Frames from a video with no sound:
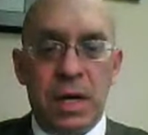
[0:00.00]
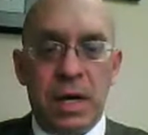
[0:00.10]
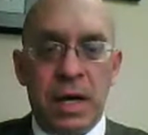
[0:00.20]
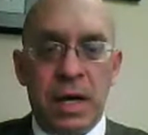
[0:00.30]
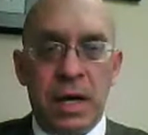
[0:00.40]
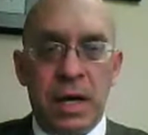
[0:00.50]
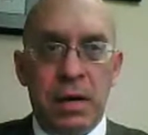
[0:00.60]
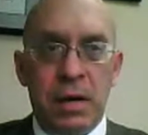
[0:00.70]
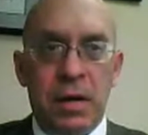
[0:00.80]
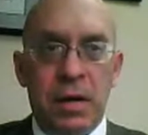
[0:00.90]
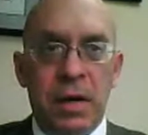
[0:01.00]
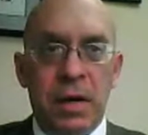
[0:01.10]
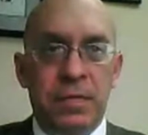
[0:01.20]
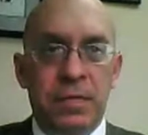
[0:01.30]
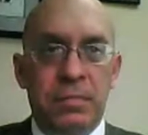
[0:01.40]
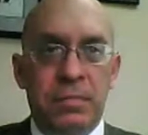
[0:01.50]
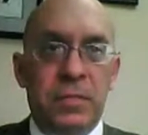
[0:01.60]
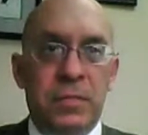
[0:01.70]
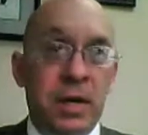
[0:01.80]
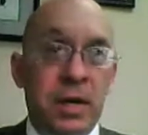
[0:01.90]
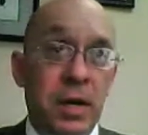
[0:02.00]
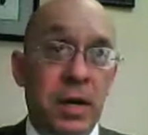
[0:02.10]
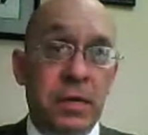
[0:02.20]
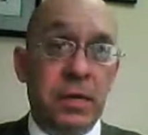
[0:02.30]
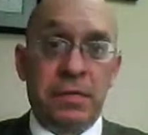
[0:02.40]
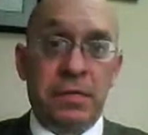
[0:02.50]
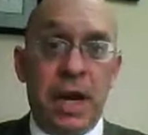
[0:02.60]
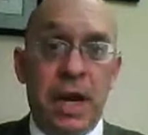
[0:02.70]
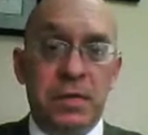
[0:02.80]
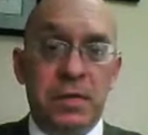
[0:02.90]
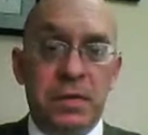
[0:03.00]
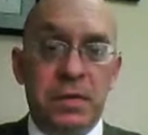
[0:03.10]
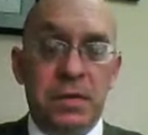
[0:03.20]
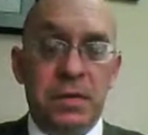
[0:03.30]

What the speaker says: and I've done hundreds of cases.